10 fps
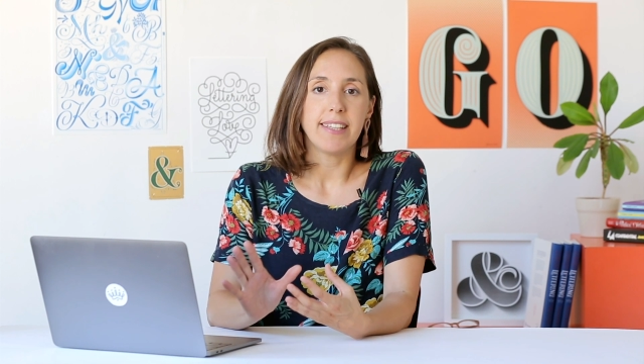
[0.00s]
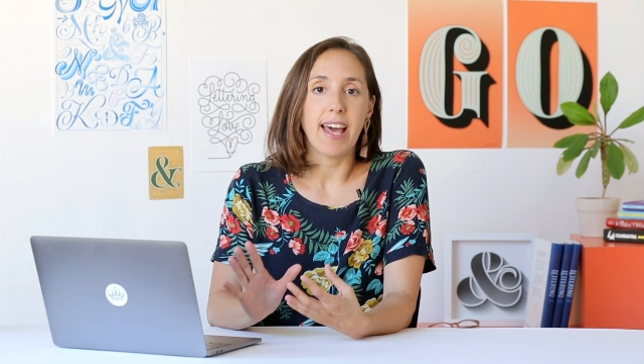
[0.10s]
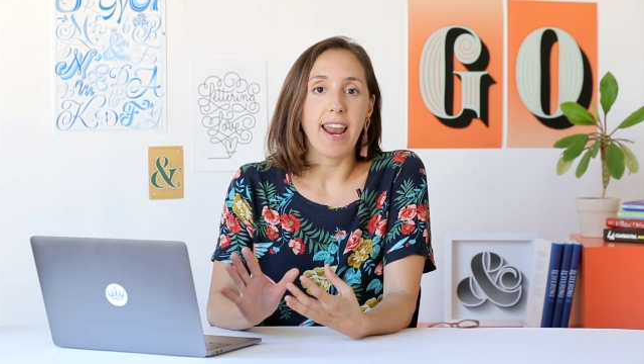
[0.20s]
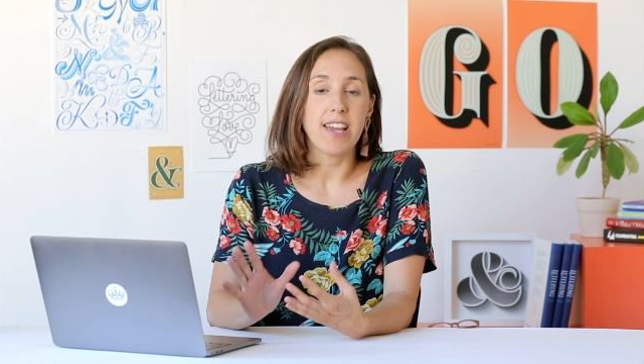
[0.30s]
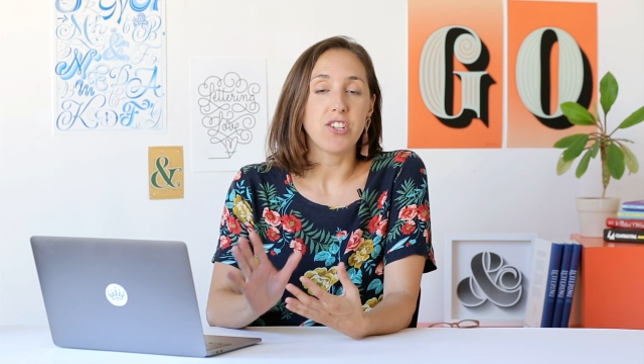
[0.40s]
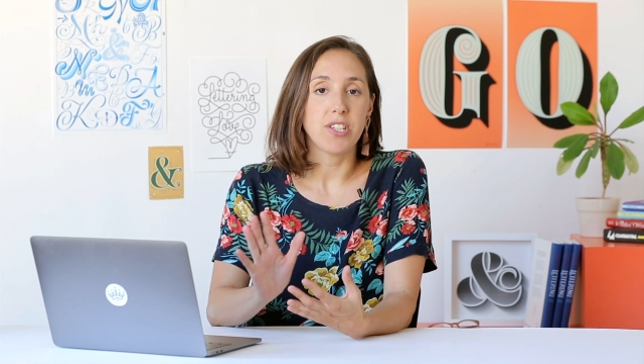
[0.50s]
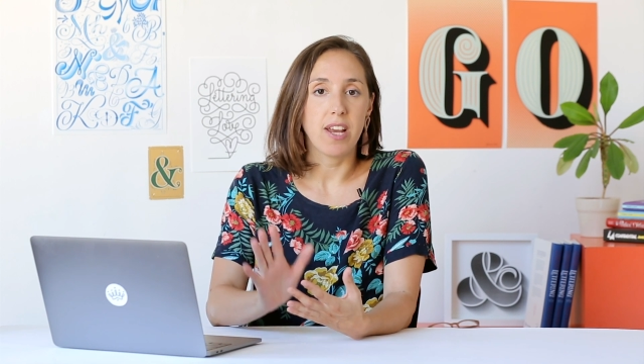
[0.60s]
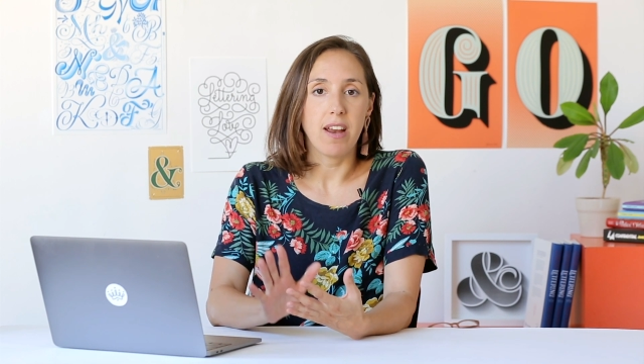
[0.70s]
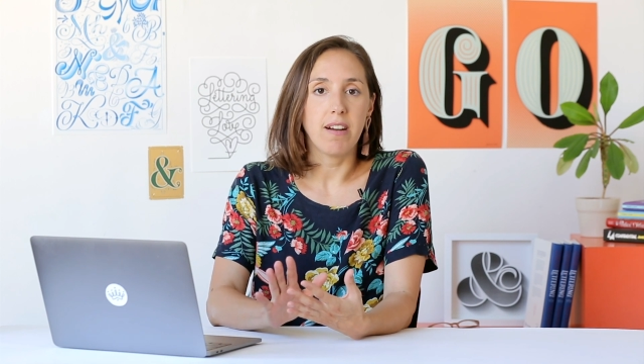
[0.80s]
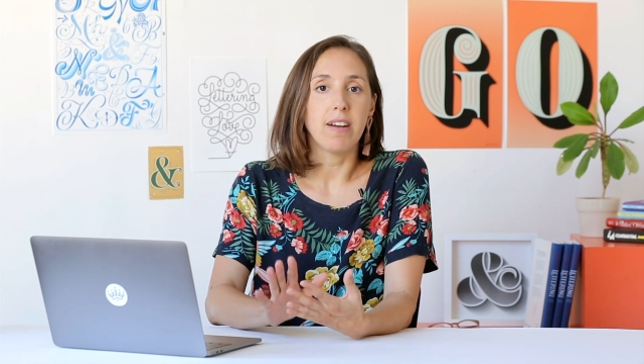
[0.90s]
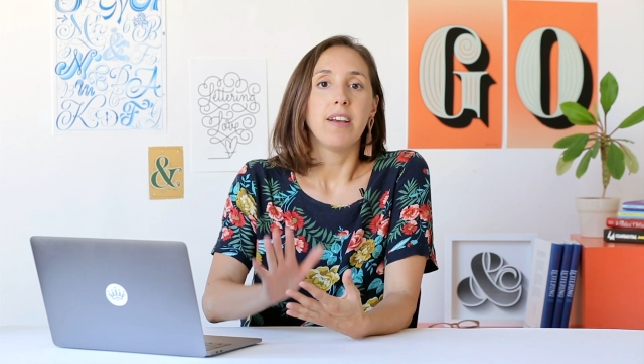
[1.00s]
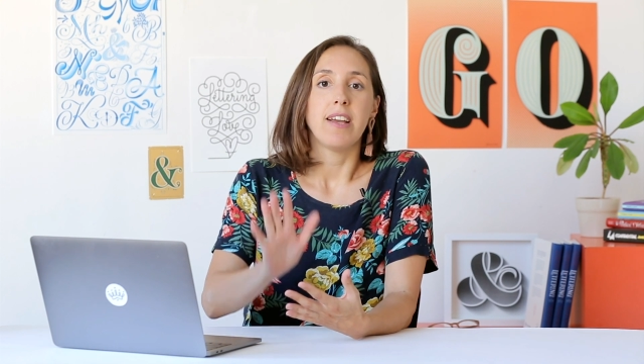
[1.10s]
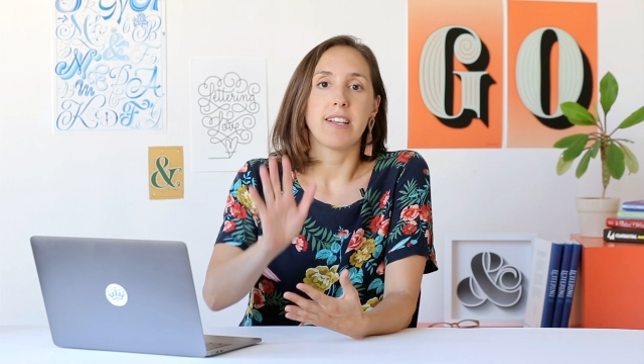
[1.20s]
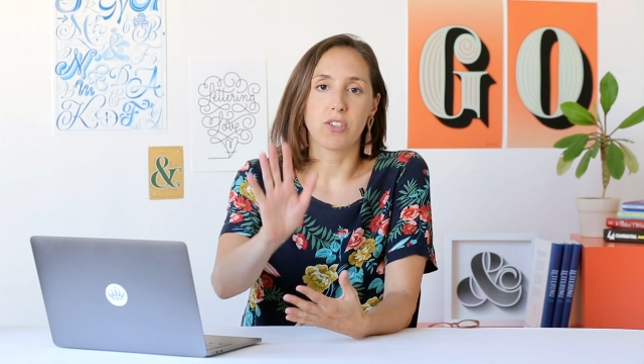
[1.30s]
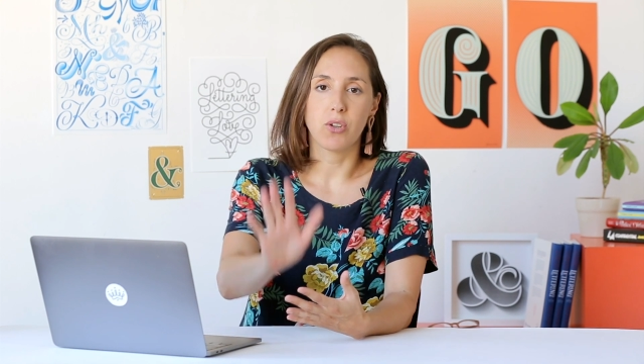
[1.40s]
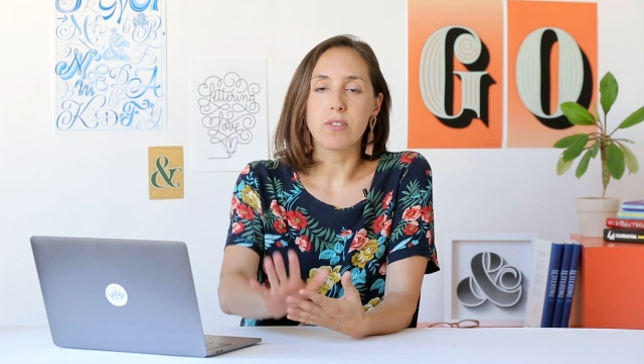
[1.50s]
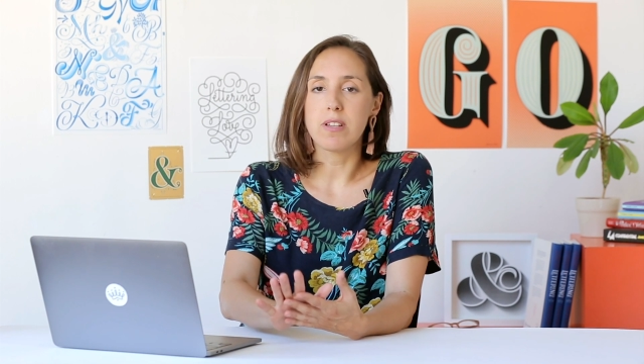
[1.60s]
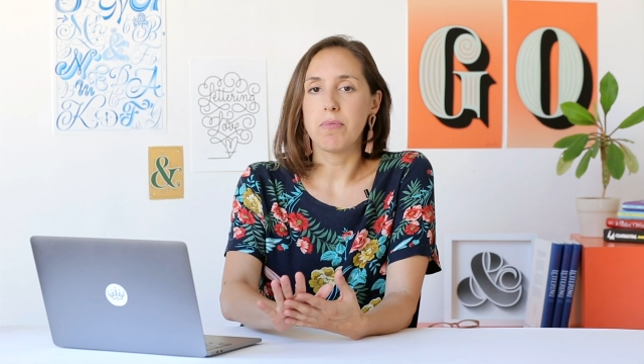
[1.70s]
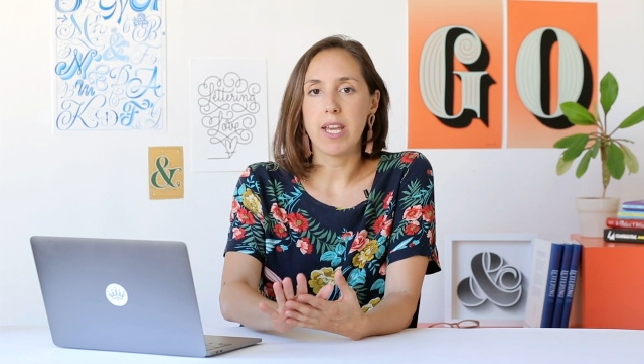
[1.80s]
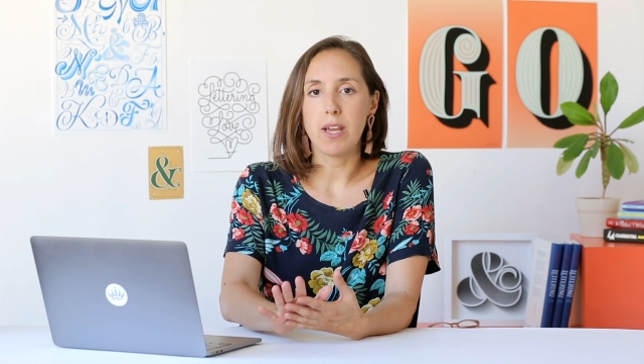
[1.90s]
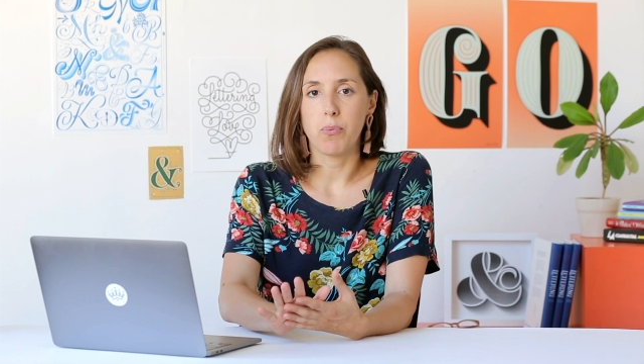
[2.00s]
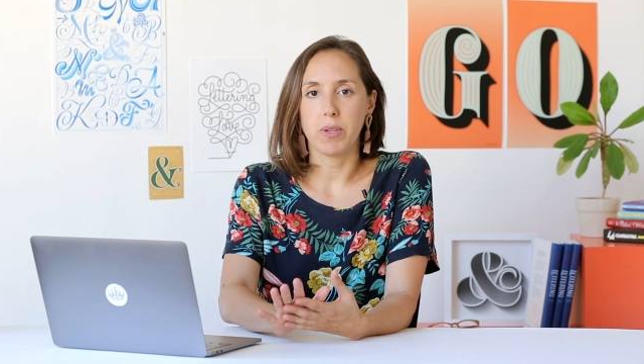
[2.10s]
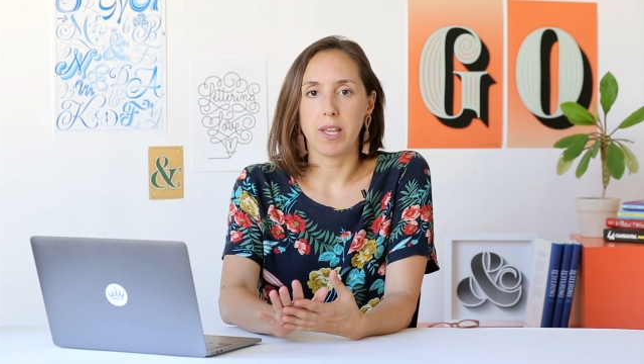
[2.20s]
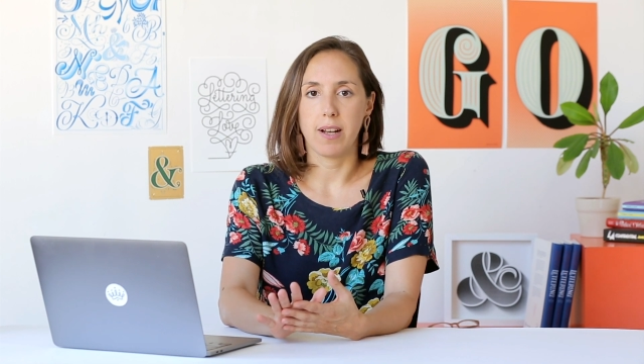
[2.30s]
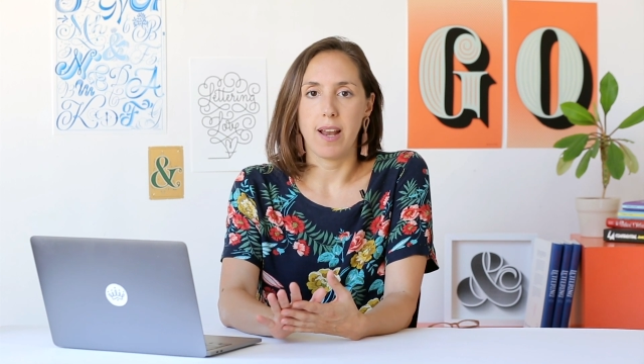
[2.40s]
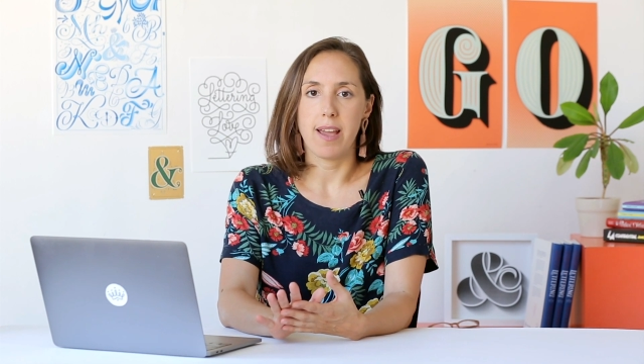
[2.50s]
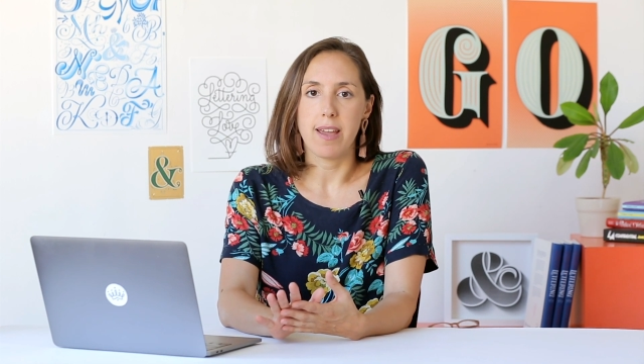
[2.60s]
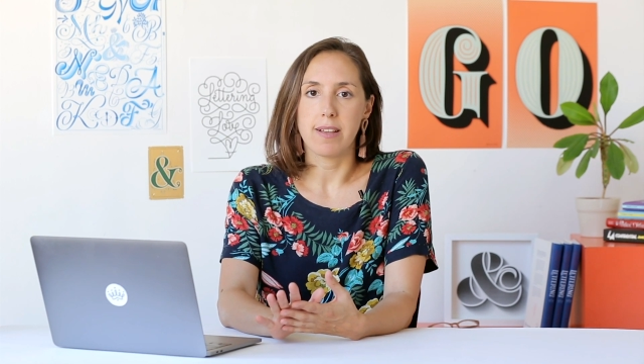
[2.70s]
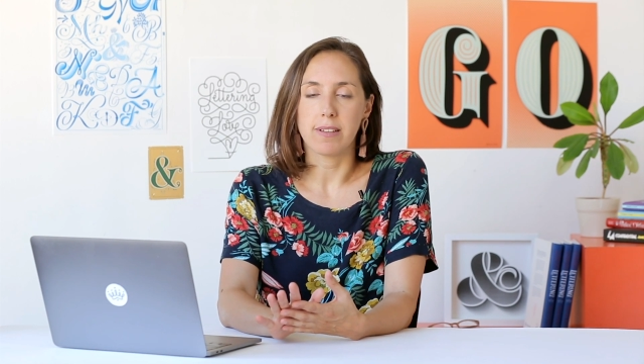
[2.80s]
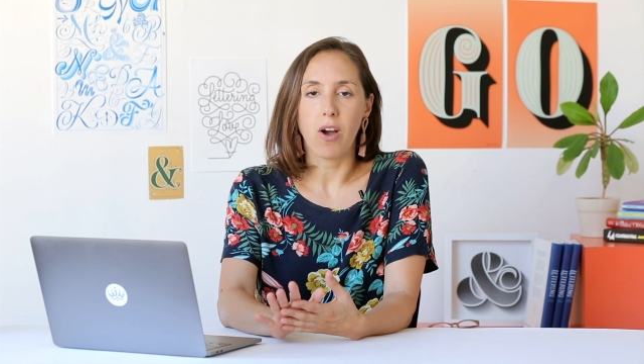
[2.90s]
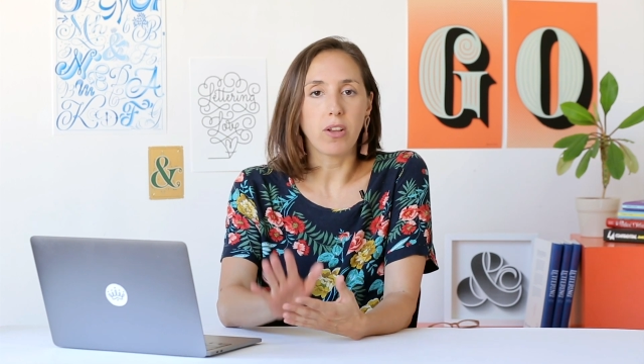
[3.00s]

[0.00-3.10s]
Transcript: that I share exclusively with the client.